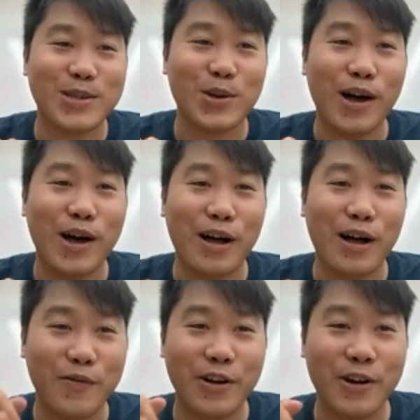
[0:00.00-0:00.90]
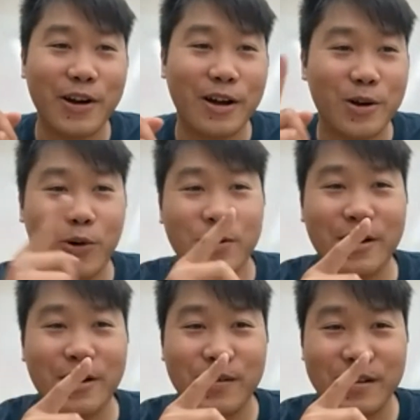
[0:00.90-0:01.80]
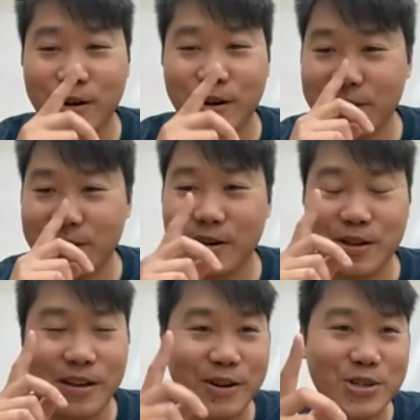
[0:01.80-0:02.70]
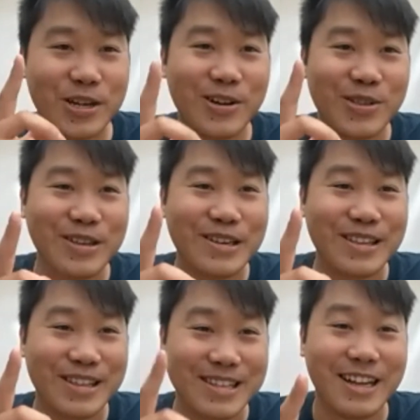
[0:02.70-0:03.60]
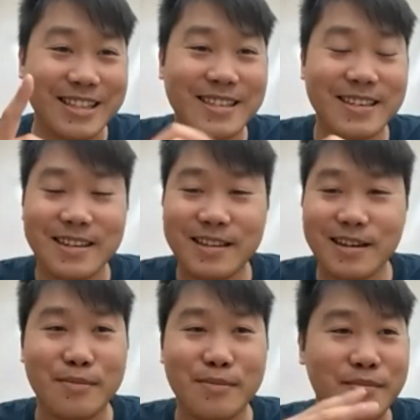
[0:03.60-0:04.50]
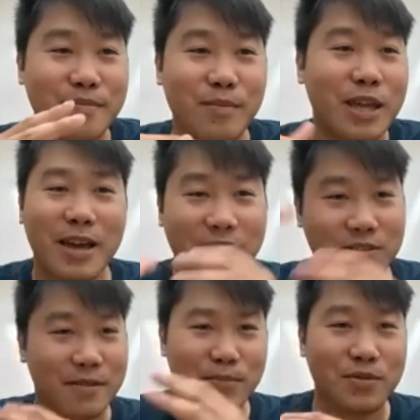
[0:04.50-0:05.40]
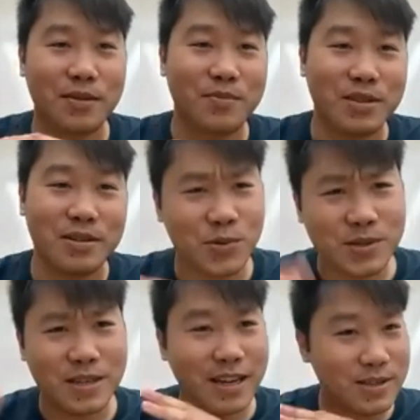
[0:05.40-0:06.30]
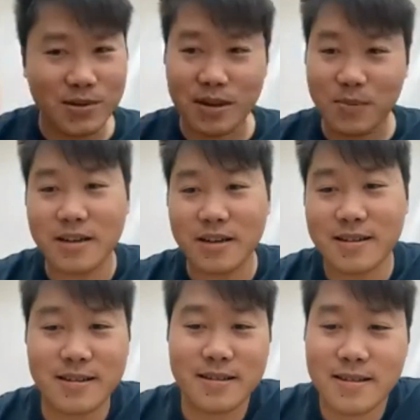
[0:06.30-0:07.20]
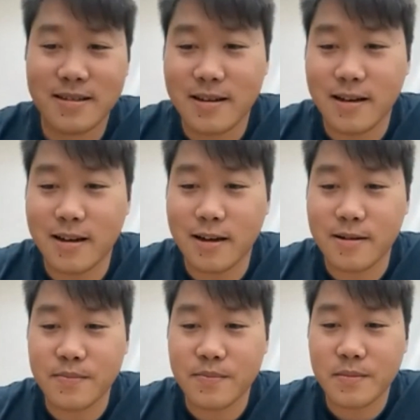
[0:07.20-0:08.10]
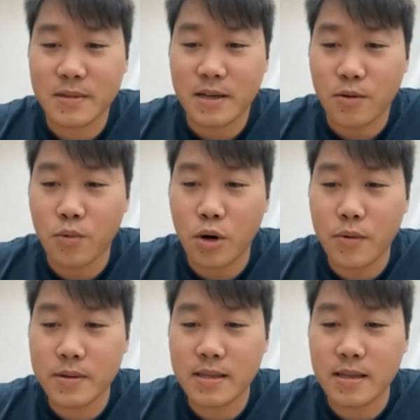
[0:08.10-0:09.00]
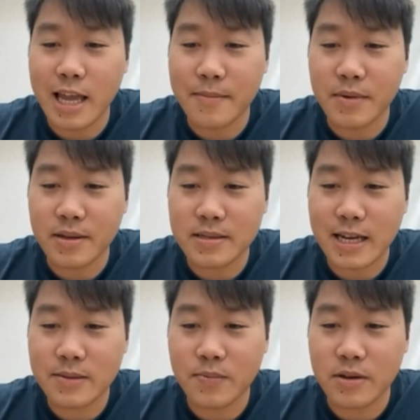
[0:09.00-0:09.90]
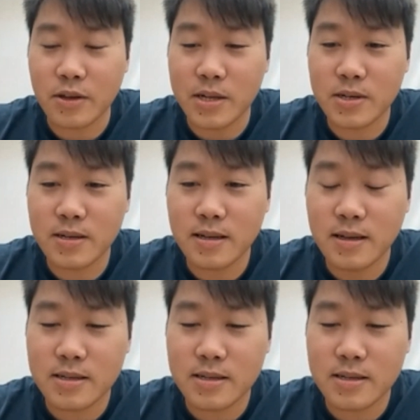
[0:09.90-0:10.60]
So I'll I'll figure out I'll coordinate with Carlos how to how to share the the slides. Um, maybe I have to upload them to Google Slides or something. Um, what was the name of the textbook you mentioned?